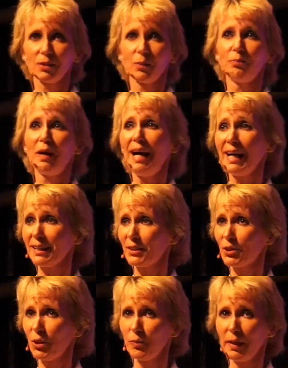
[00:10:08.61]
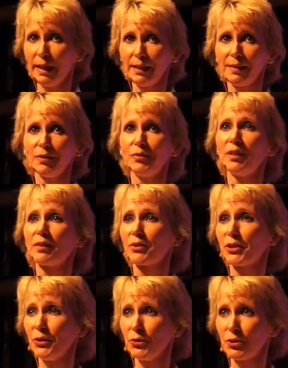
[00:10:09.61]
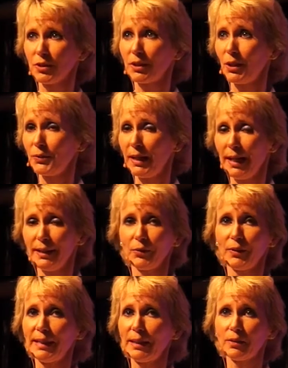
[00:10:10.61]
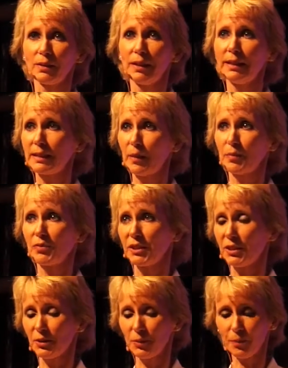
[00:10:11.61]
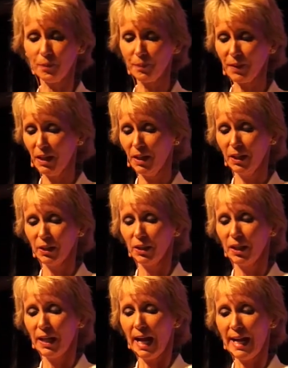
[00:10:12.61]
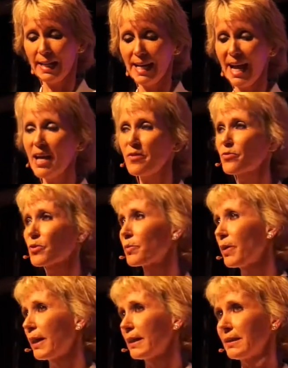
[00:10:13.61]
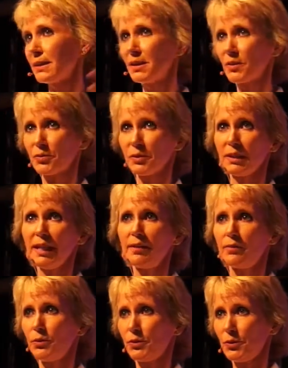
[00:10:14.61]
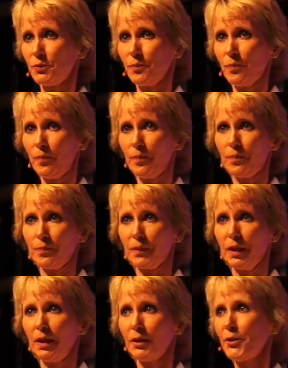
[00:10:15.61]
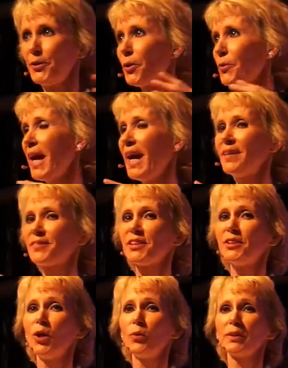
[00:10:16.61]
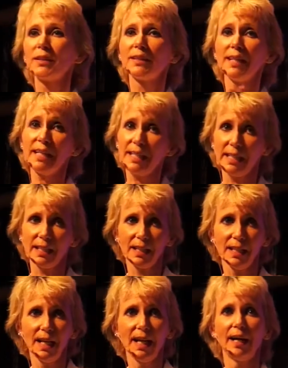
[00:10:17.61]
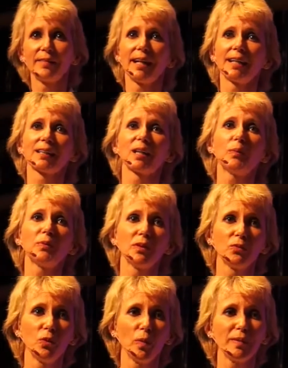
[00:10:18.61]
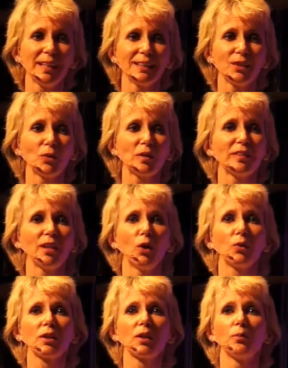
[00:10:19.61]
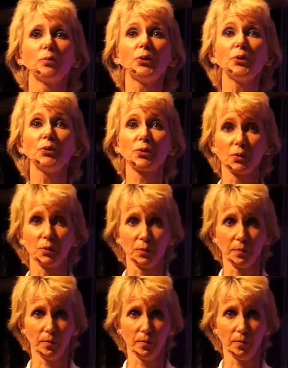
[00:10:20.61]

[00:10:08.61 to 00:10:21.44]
to buying a domain if you've never used GoDaddy or any type of system. And everybody's at different levels. You don't have to know a thing. I've got a couple of women that don't even own a computer.